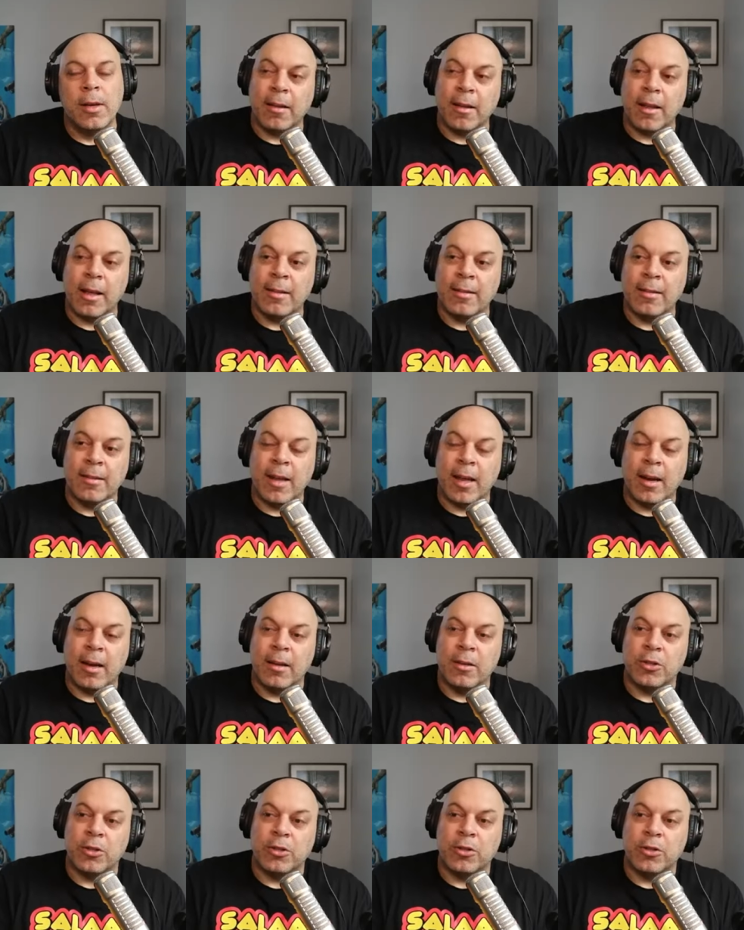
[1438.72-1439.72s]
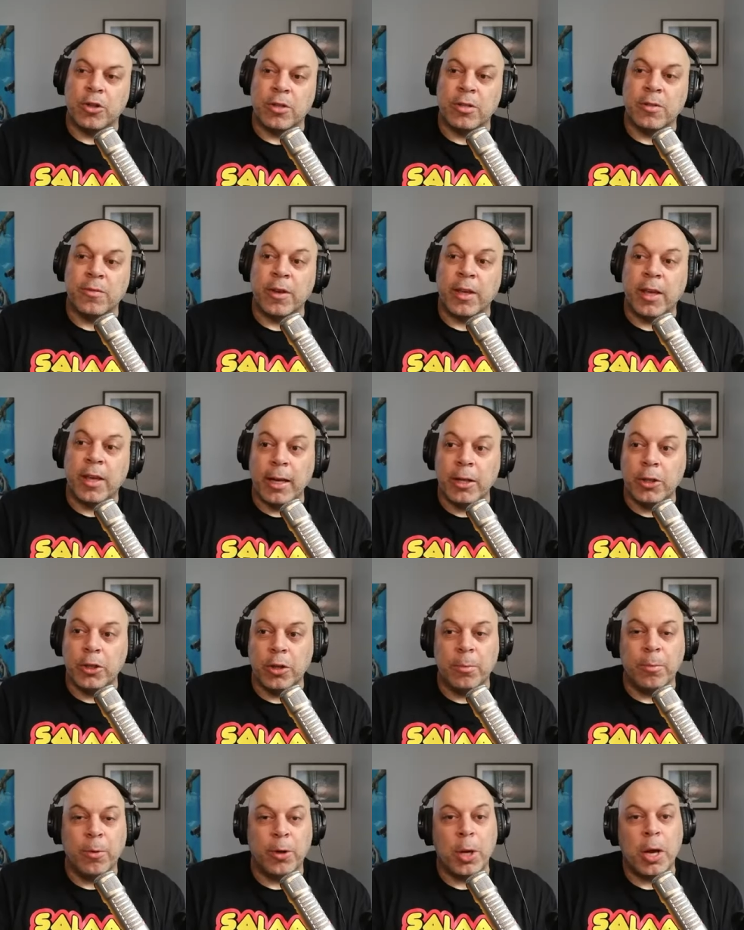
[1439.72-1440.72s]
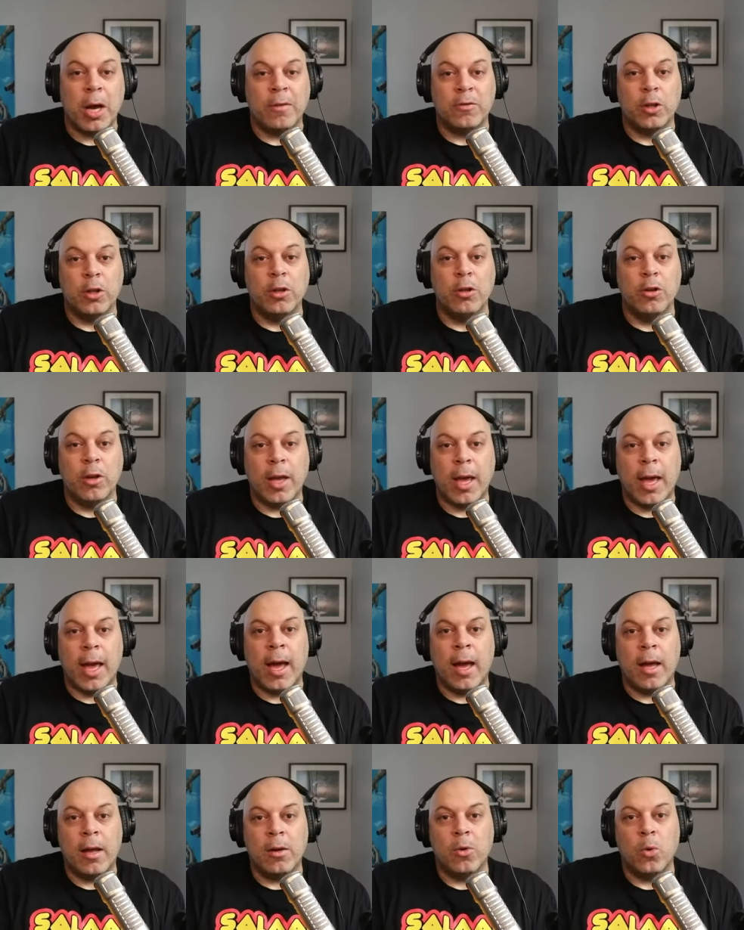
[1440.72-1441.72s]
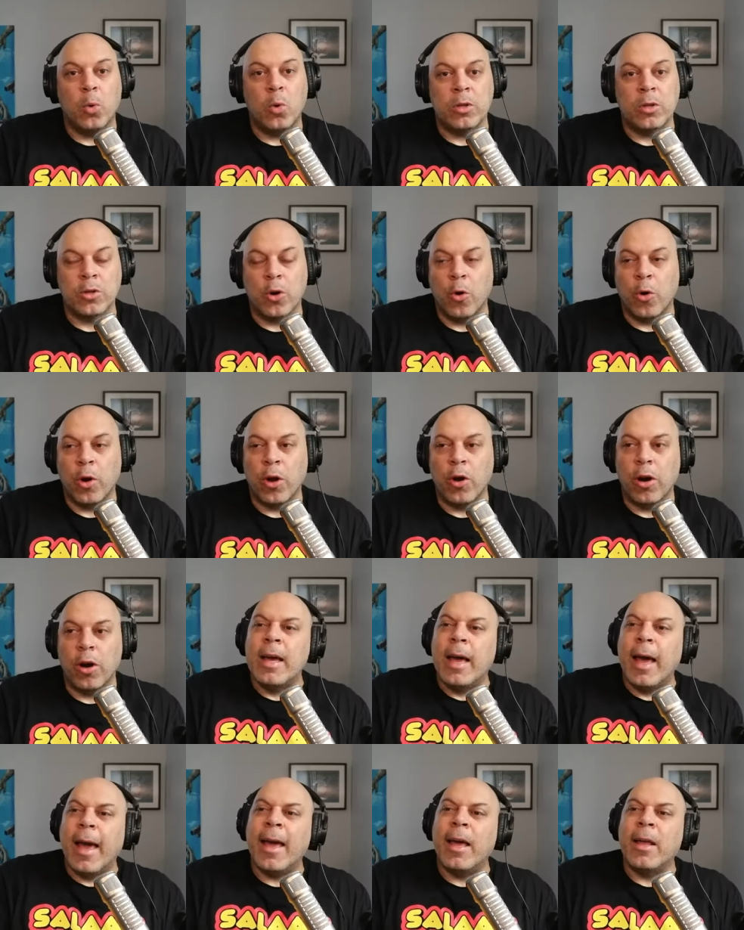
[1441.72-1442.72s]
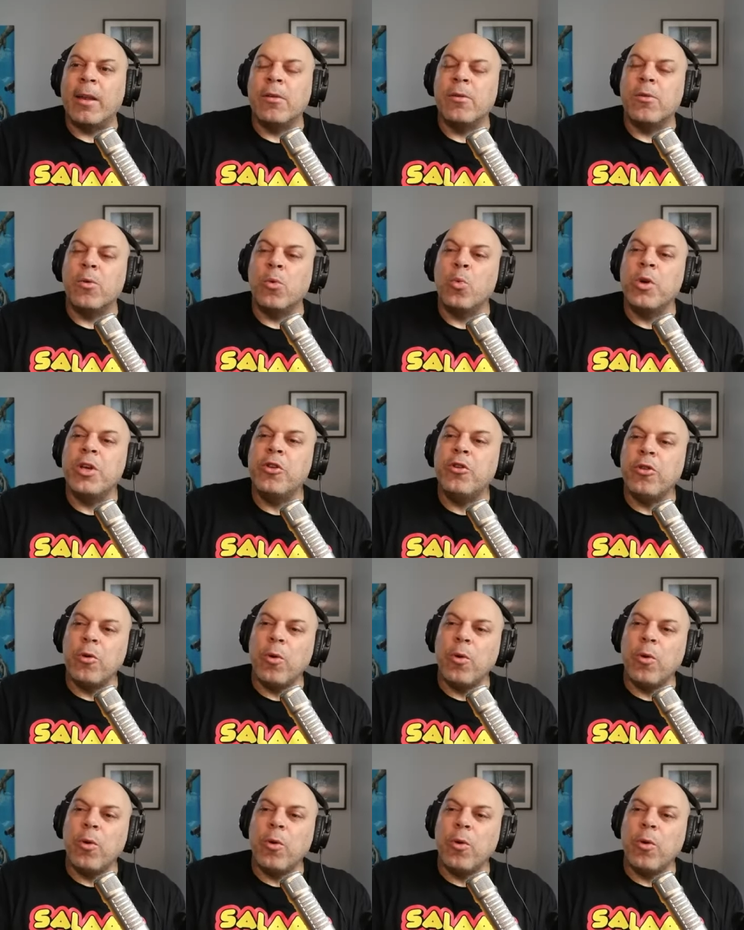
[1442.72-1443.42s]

it's not a justification but you have to look at what's going on and we do